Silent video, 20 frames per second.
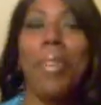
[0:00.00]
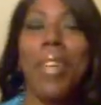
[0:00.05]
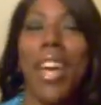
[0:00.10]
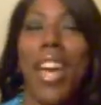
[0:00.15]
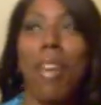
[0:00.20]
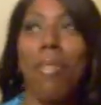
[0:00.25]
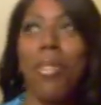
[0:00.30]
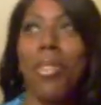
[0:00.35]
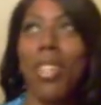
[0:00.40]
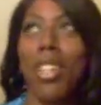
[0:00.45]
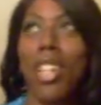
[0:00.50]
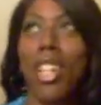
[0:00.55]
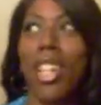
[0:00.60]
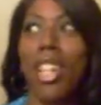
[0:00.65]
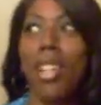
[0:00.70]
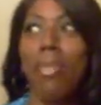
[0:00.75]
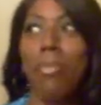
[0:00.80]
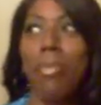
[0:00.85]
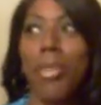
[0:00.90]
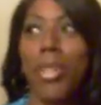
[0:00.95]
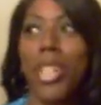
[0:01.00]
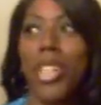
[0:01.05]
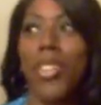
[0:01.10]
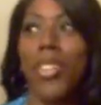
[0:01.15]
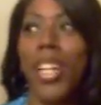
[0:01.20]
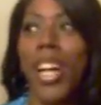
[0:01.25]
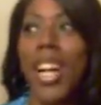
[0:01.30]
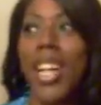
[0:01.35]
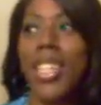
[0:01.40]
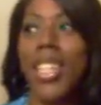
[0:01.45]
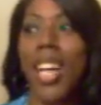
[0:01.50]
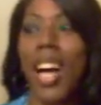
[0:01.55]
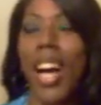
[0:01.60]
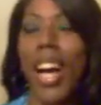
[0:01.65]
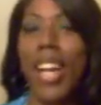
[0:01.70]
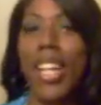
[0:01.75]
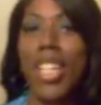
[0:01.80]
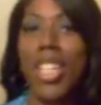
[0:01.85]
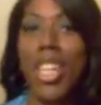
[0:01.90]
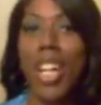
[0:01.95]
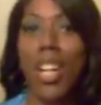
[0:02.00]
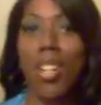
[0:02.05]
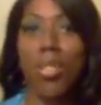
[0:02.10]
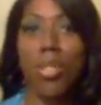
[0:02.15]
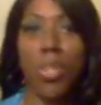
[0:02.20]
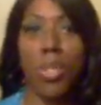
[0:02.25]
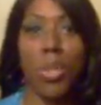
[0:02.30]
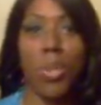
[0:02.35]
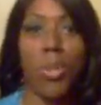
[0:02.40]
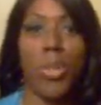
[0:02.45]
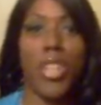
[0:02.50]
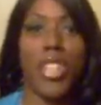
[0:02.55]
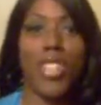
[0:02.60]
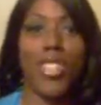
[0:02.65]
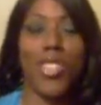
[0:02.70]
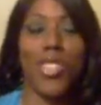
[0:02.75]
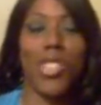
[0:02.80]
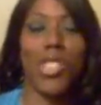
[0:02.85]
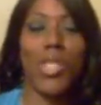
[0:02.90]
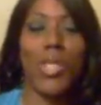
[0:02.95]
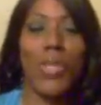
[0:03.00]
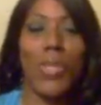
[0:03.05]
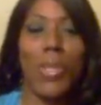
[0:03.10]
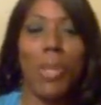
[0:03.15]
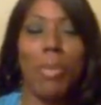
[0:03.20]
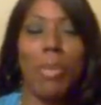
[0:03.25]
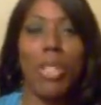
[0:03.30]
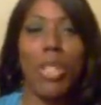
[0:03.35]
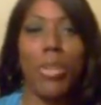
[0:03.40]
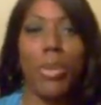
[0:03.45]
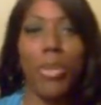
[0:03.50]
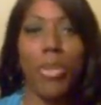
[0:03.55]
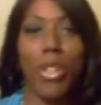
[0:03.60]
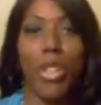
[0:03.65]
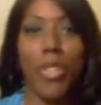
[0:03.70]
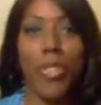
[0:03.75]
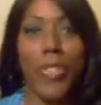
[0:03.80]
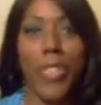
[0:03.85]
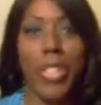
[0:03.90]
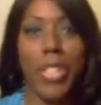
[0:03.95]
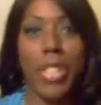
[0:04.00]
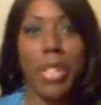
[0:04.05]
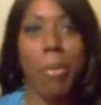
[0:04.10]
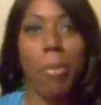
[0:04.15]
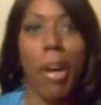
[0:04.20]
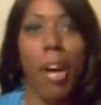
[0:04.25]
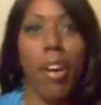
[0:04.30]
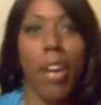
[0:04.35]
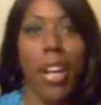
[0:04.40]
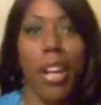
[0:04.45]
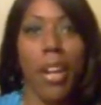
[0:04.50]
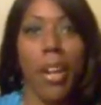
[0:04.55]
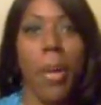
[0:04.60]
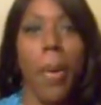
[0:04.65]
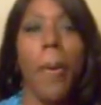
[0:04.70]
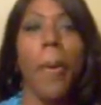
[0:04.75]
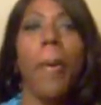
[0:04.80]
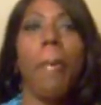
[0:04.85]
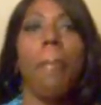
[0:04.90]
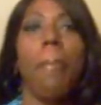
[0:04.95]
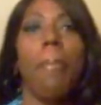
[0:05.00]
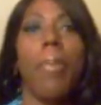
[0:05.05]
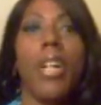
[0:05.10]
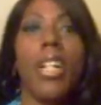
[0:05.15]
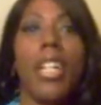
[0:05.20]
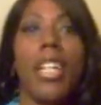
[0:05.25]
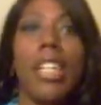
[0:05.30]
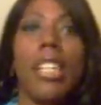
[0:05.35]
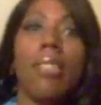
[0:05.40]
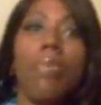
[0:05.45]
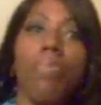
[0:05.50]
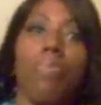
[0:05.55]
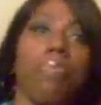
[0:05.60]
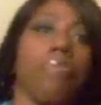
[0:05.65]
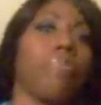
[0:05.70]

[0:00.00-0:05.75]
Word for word: be able to give bring you guys an eyeshadow tutorial soon. I'm a little nervous about it, but